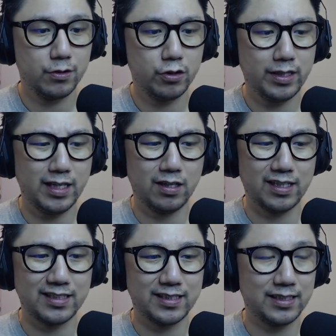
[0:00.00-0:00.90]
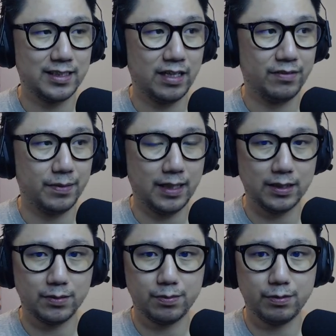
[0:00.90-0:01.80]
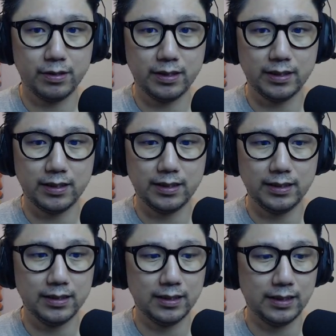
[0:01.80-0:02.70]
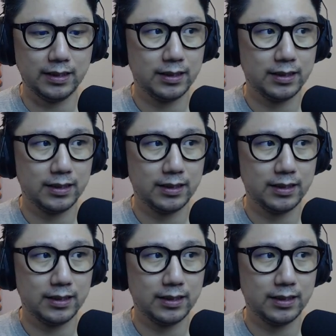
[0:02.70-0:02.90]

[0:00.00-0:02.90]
You get like a sixty F P S pretty easily.